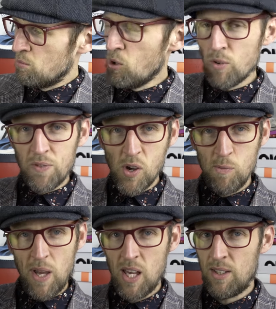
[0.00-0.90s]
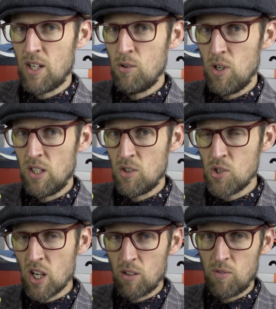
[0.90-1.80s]
More foam here though in the
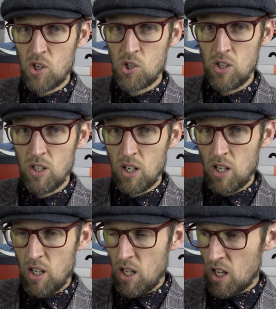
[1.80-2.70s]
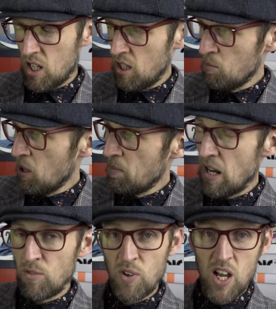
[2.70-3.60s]
second version, and it might
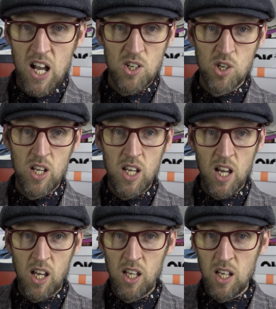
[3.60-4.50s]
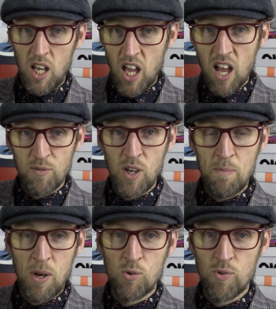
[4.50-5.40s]
benefit actually a heavier
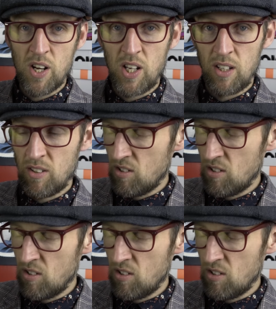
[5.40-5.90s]
built runner.